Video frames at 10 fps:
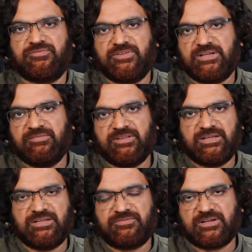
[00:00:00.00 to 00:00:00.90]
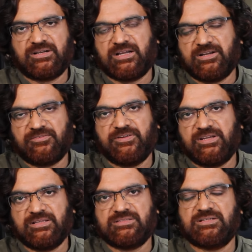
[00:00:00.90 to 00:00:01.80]
very different kind of
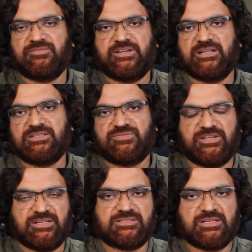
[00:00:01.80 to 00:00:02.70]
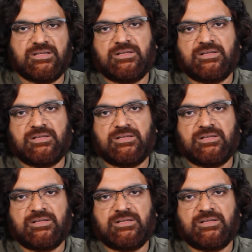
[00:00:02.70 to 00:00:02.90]
fittings and very nice fittings.